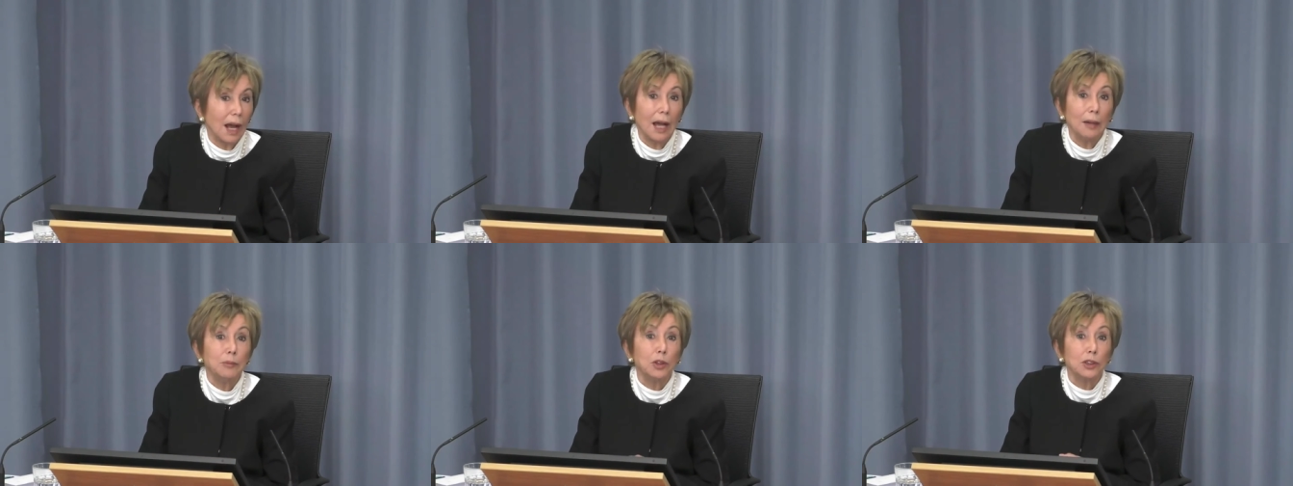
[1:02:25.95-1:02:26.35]

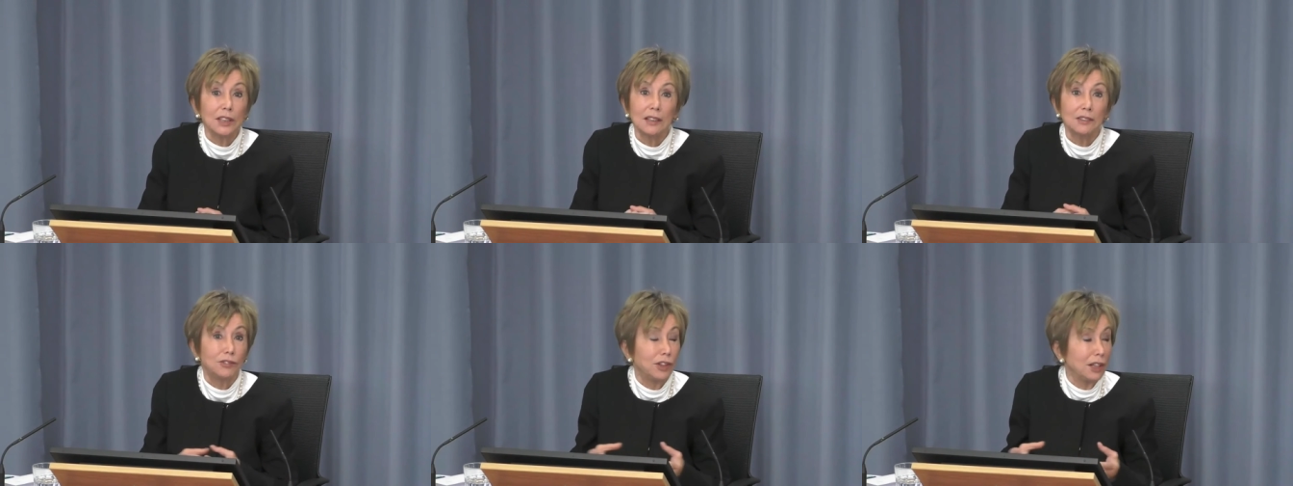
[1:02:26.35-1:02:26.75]
I'm
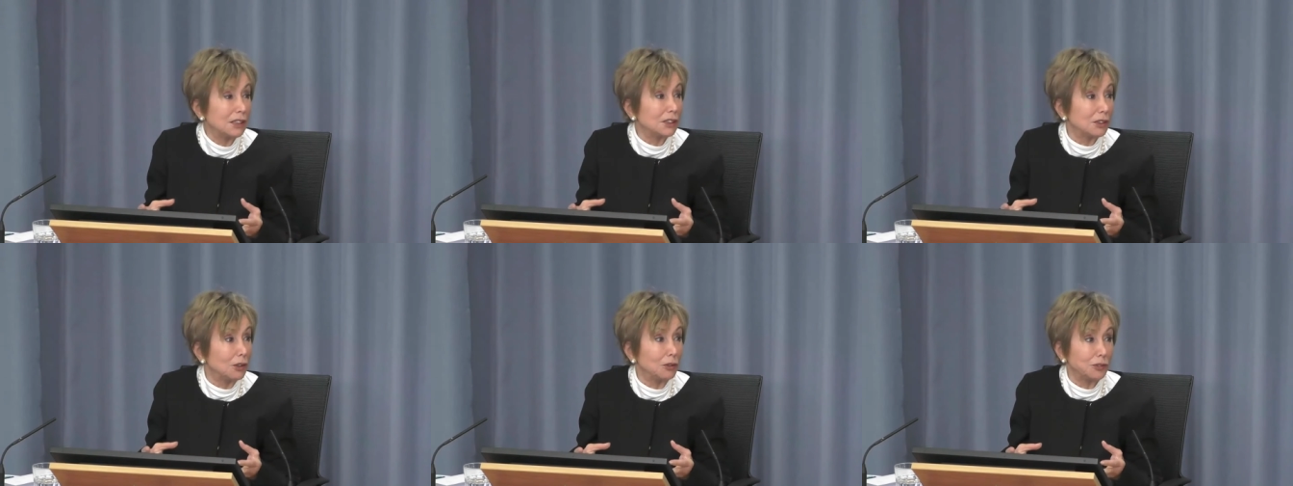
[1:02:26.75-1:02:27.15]
not at
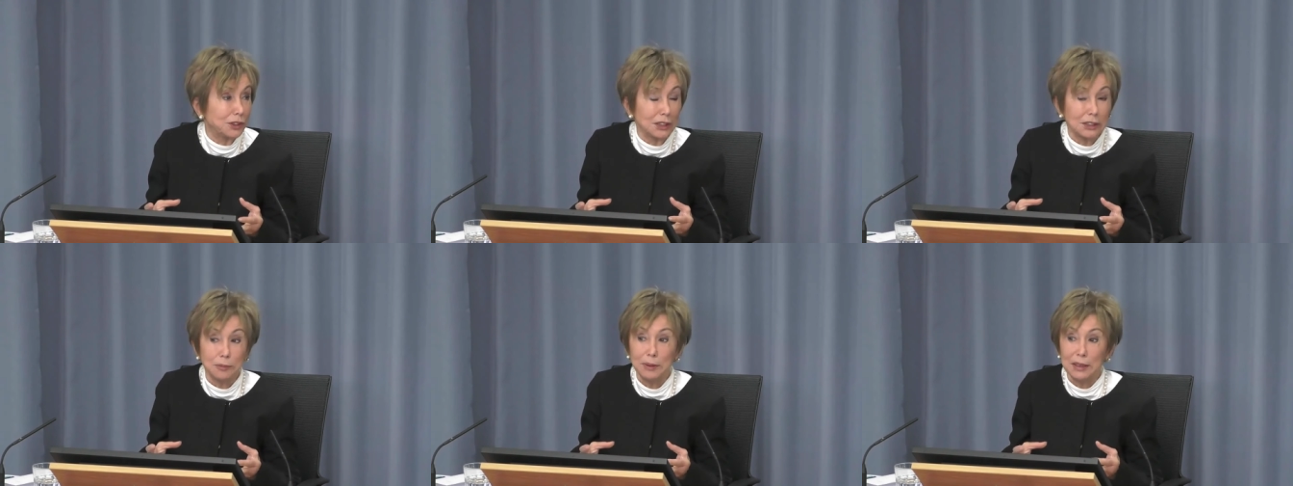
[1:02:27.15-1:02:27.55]
risk of
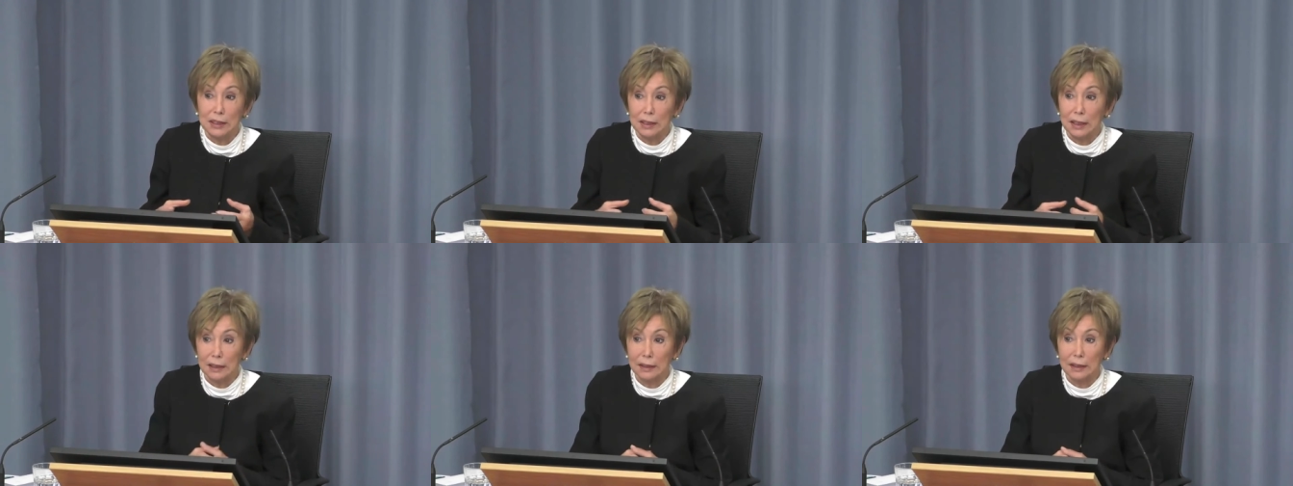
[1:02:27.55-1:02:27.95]

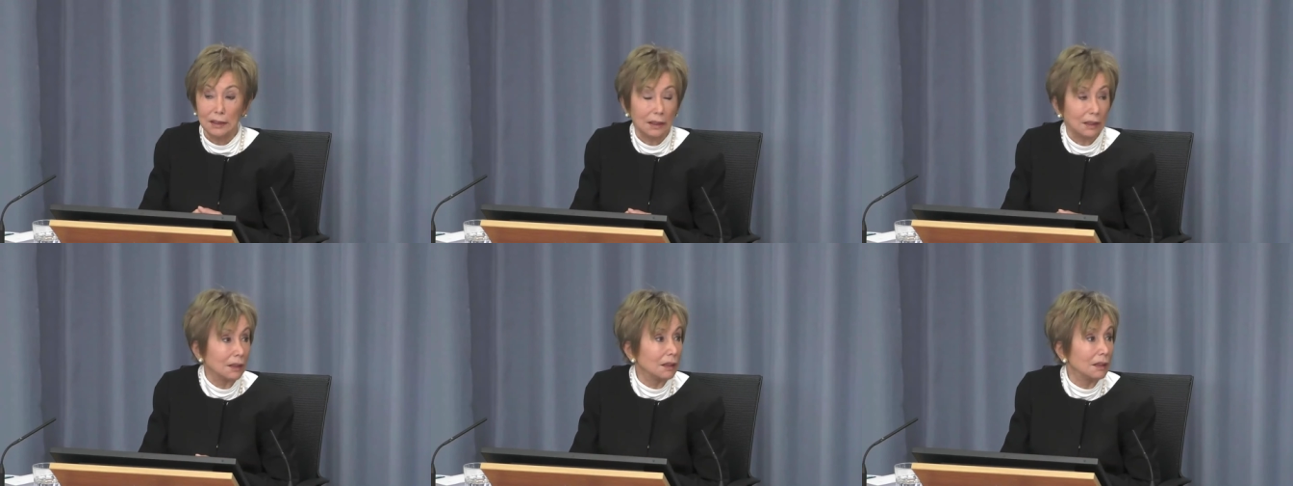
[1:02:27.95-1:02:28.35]
transmitting
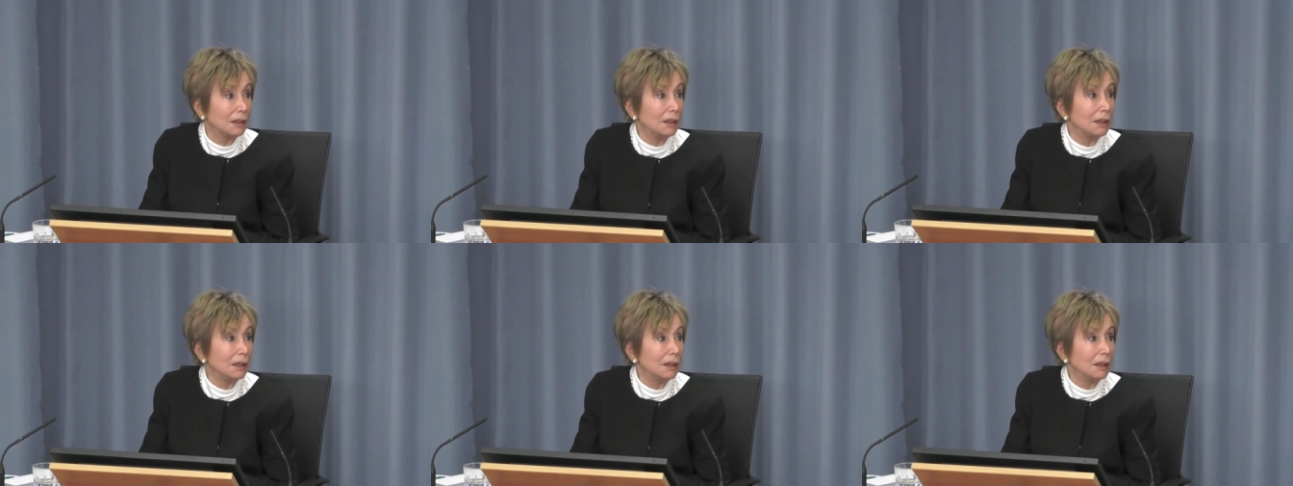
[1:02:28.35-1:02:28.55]
anything.